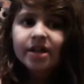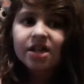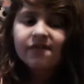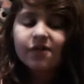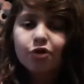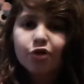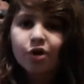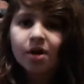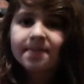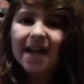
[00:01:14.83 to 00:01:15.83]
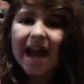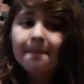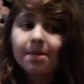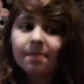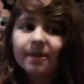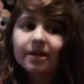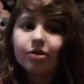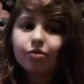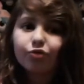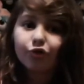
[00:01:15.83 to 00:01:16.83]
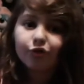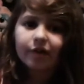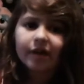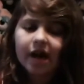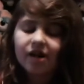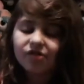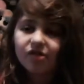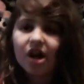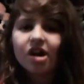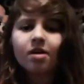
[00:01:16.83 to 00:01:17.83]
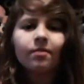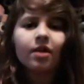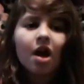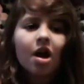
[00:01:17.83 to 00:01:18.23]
Even though you're going to be happy because you sold like 100 items,